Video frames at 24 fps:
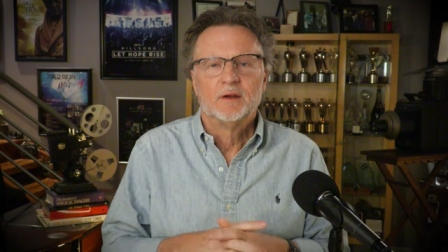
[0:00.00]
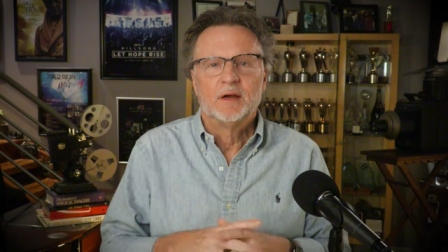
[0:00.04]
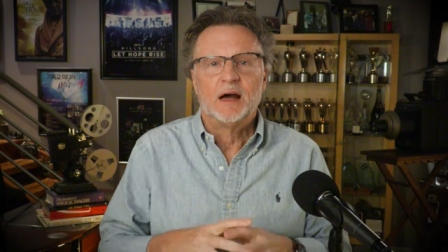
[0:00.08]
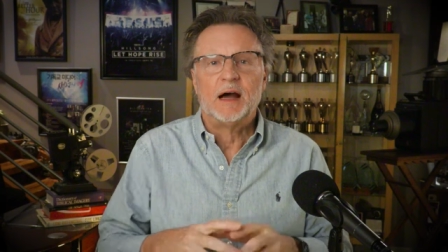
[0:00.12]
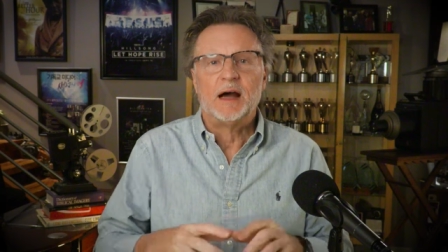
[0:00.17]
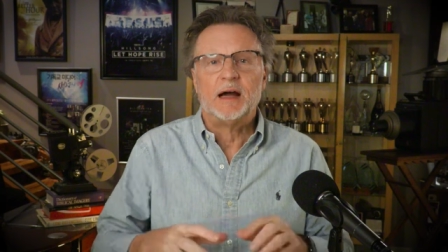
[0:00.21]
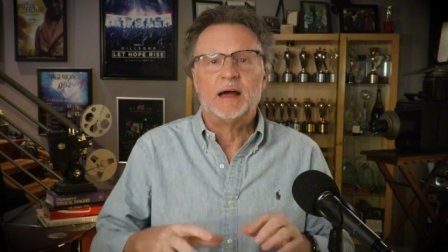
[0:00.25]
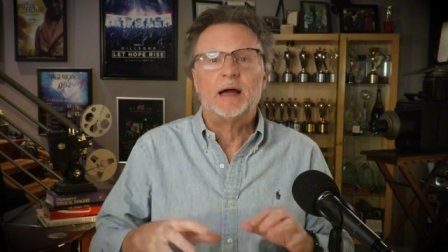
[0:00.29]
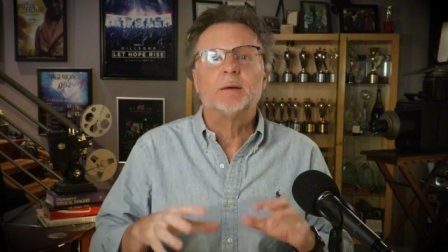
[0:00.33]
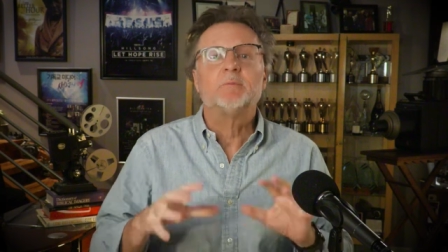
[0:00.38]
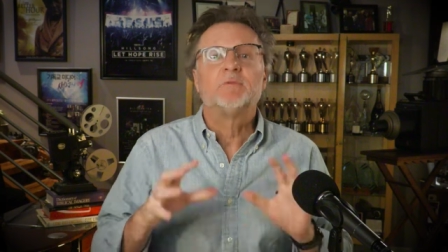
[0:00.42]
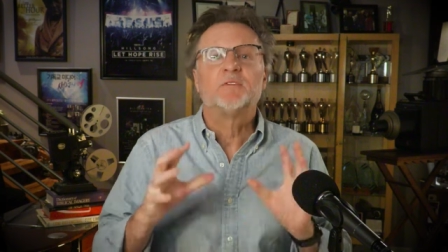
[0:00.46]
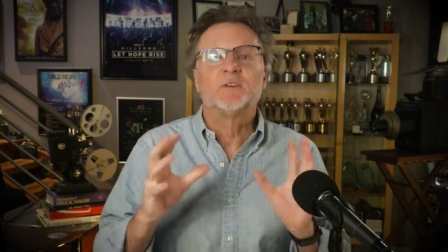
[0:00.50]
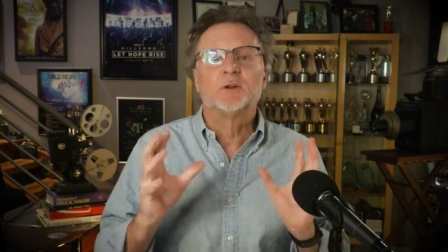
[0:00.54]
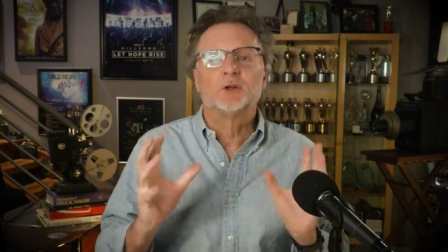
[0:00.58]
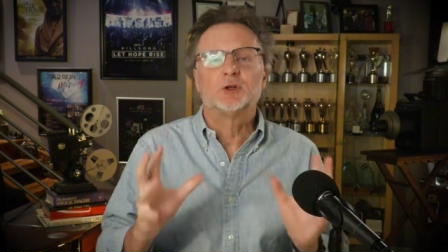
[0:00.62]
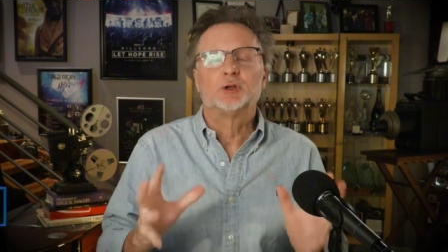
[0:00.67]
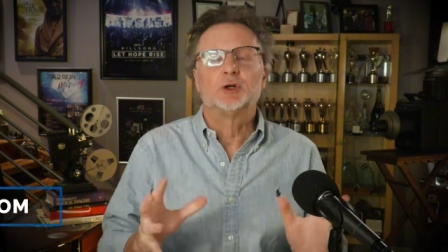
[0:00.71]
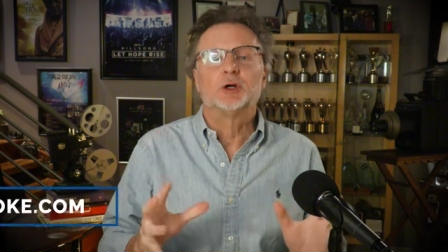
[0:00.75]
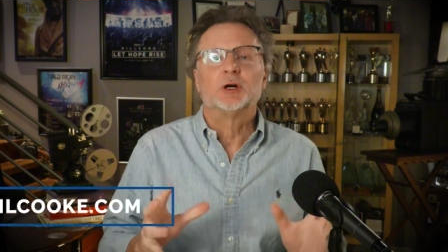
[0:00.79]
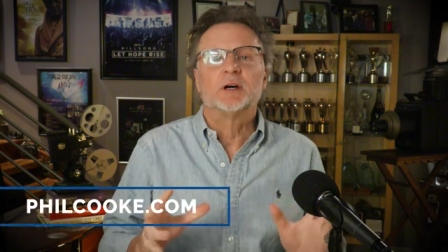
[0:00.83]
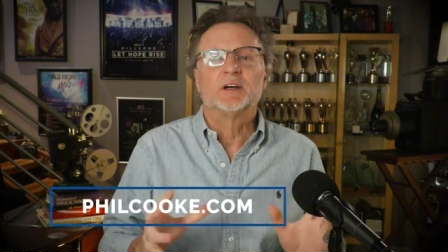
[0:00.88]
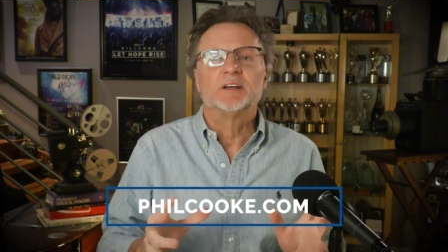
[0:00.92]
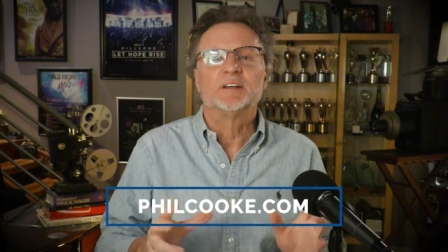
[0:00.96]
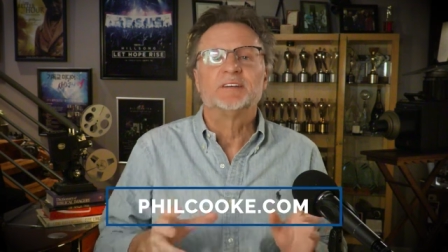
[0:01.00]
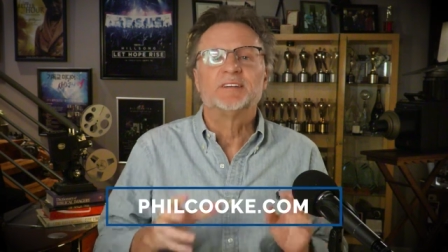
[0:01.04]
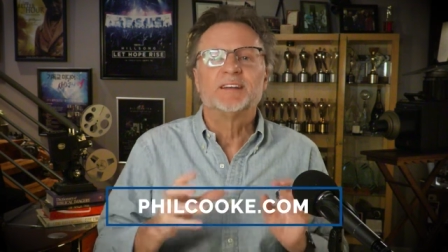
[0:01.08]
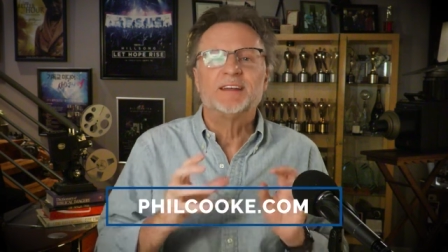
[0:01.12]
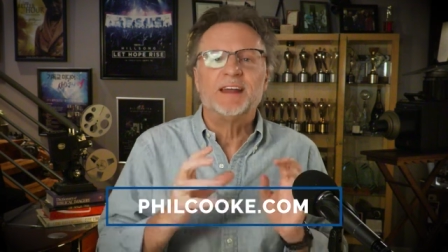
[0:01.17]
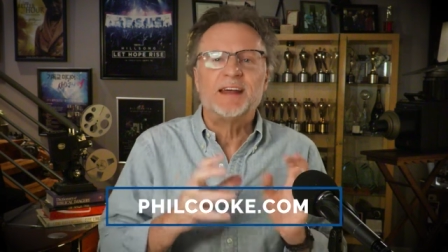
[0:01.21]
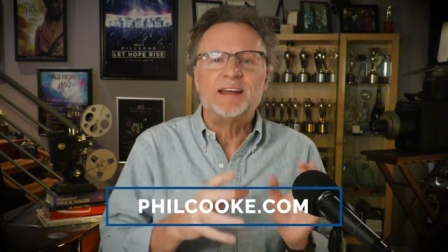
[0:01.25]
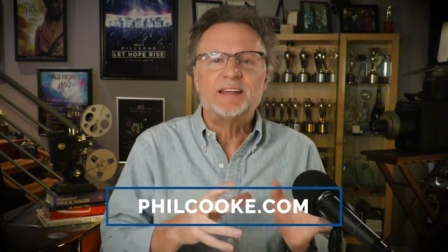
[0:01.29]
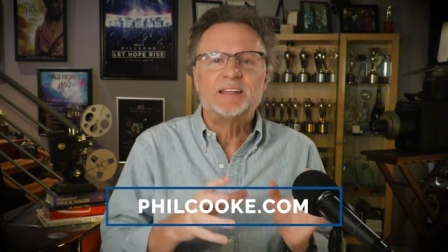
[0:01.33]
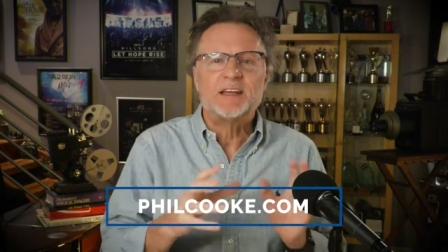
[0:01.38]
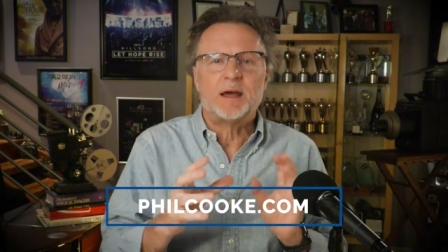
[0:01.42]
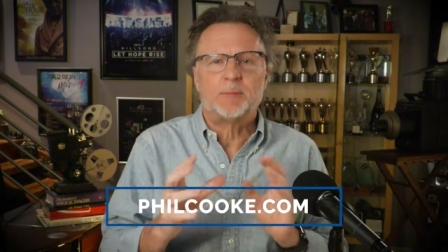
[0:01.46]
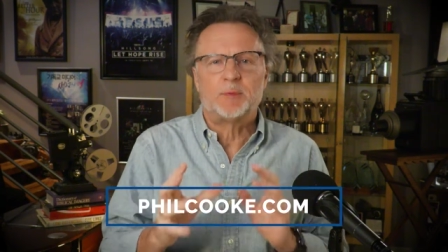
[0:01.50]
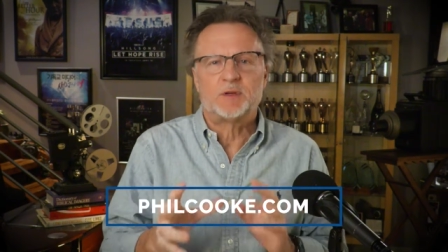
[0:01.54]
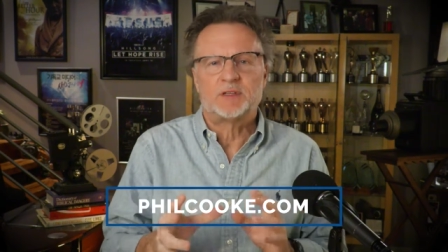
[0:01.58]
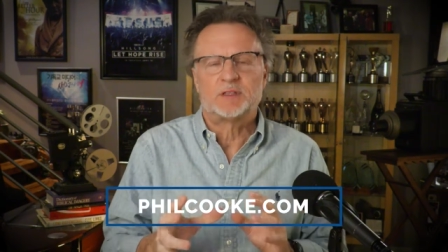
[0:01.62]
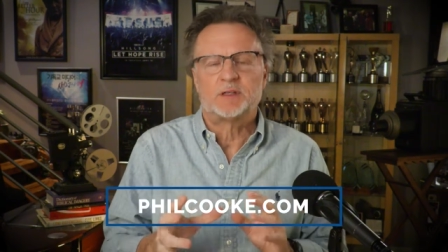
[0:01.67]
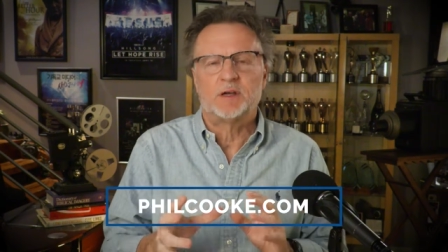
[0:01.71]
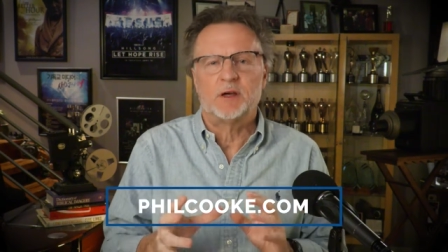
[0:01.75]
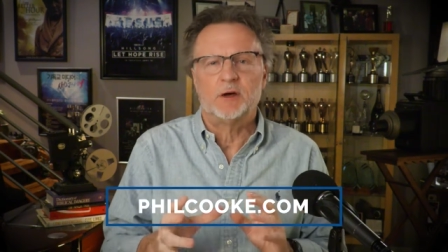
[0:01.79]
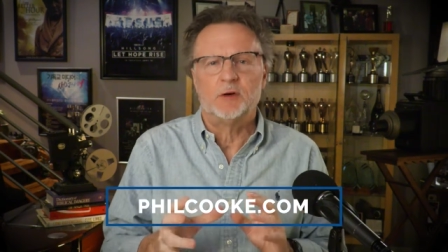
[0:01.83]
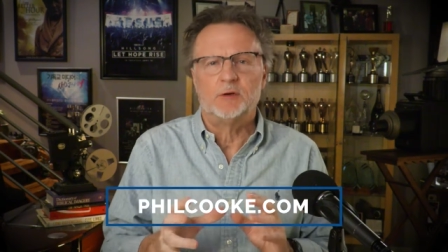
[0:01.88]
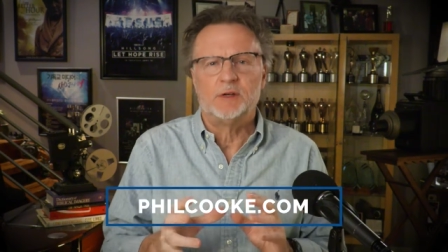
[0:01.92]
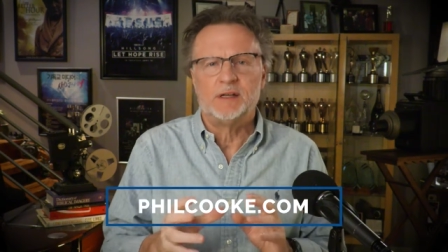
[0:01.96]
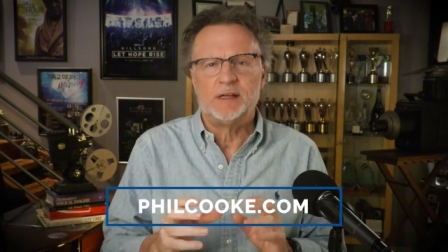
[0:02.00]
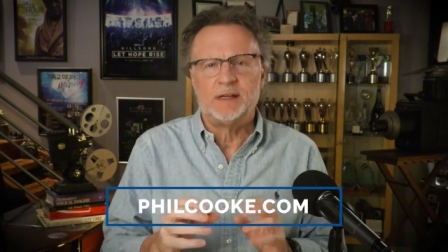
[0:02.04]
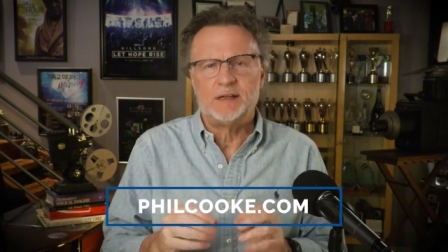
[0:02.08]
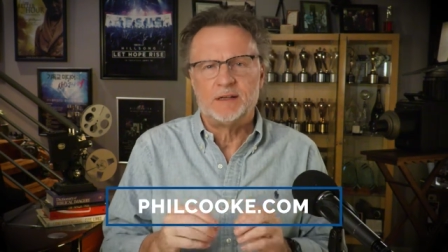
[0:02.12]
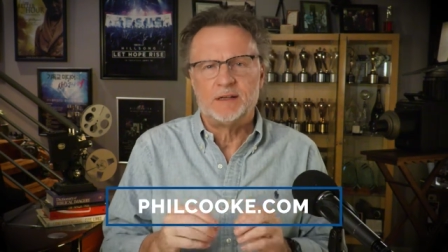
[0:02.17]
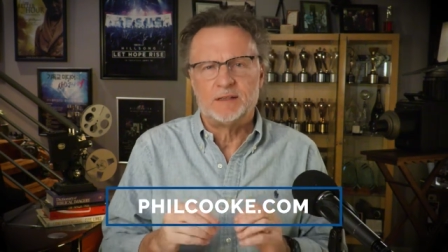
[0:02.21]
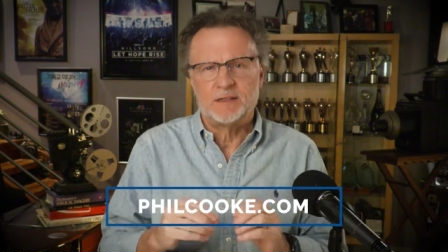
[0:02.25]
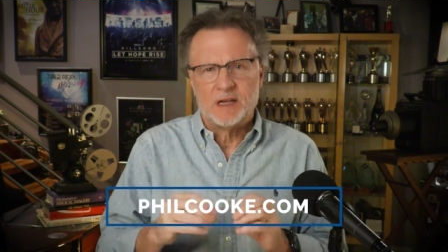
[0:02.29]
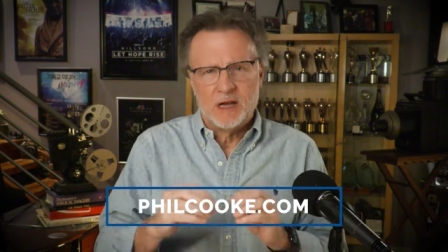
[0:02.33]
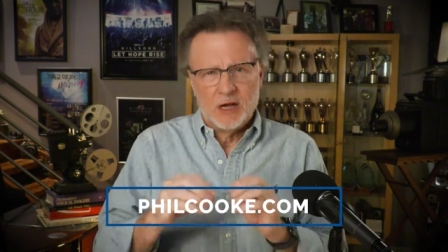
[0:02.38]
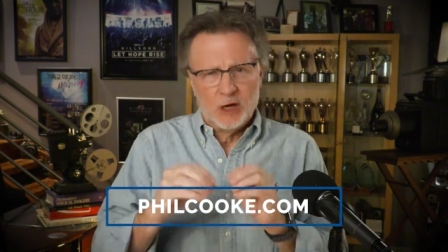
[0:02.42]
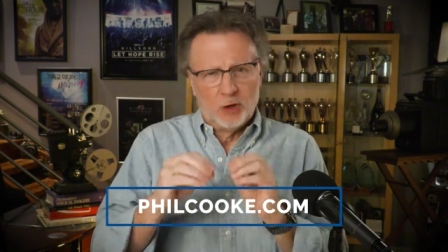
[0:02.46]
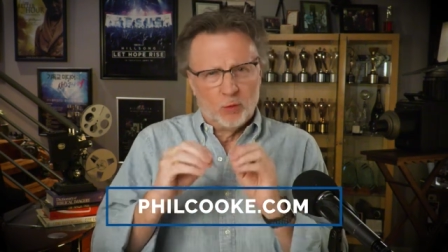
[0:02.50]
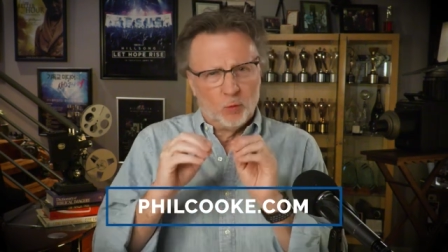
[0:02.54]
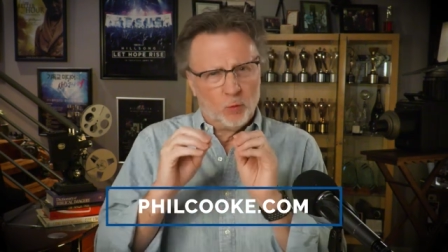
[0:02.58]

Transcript: Hi, I'm Phil Cooke, and today's episode is